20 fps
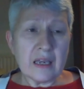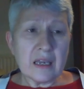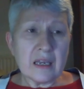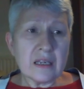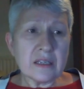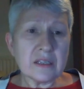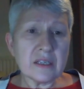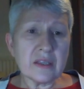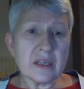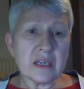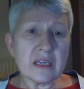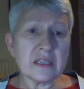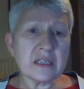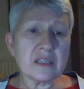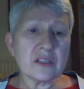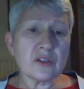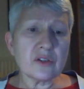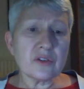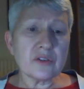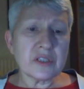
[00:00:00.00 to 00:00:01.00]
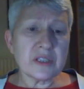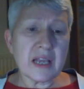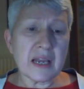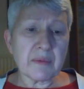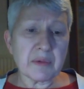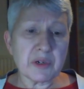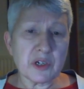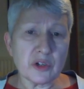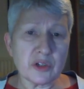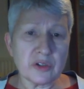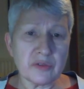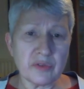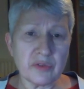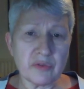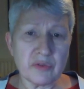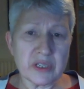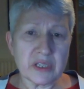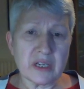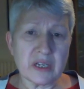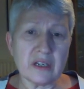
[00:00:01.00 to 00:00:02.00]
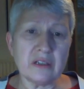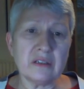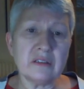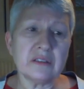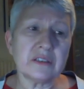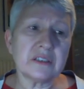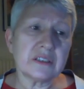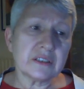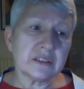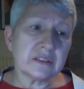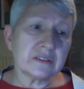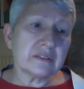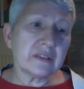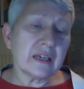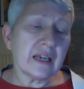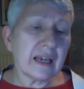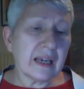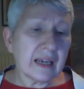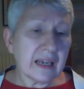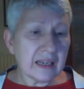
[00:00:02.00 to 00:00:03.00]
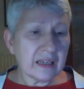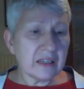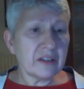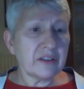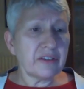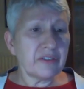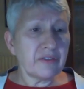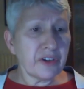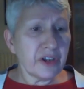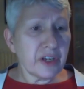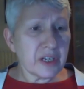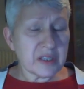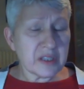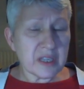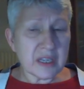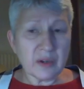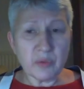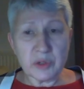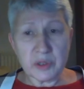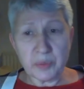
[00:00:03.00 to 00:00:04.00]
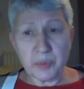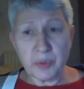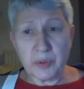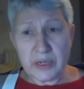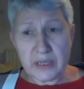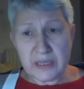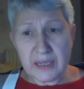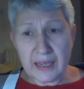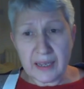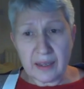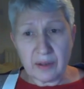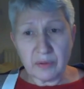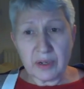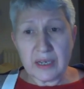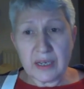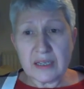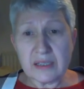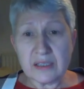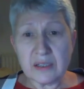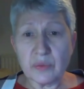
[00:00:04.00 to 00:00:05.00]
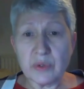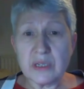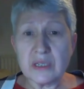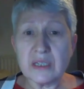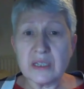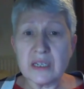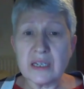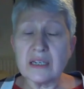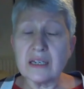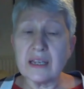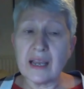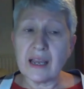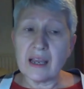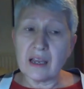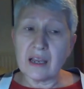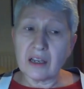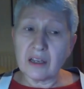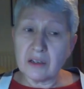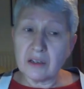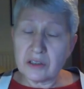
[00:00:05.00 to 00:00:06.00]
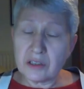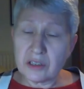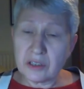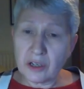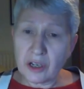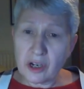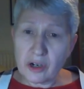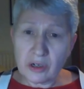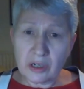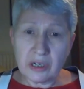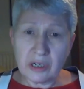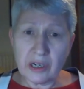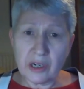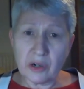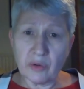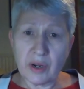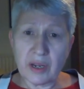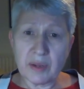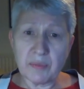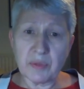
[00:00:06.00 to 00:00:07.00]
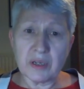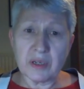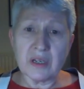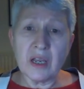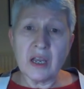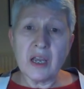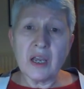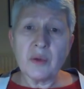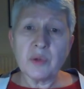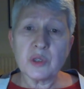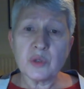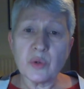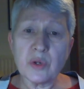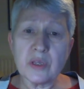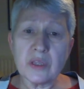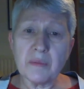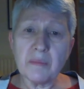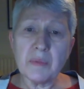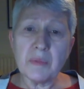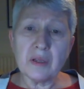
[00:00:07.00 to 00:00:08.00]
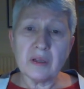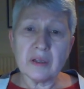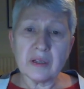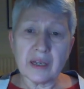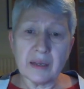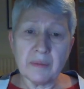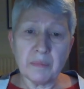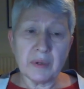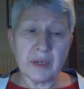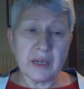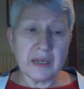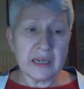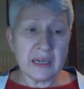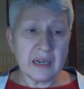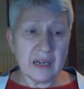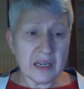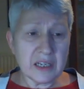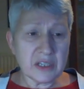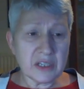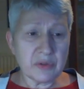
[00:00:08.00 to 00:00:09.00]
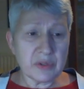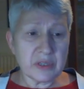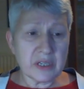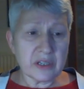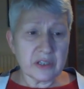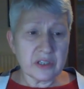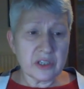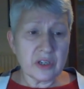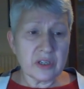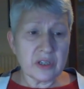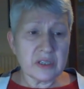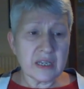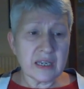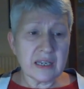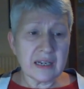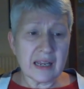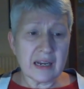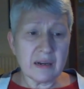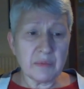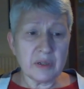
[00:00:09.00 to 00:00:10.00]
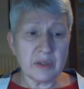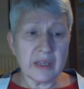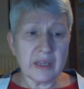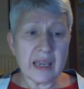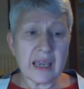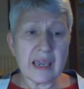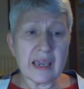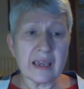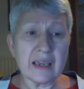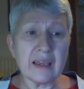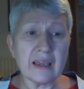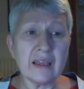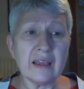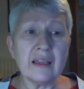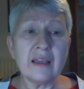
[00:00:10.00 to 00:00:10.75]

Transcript: So there's a sort of snapshot of the results. And the first thing I want to point out is that we didn't get a total agreement between the milk and blood ELISA results. You can see an animal here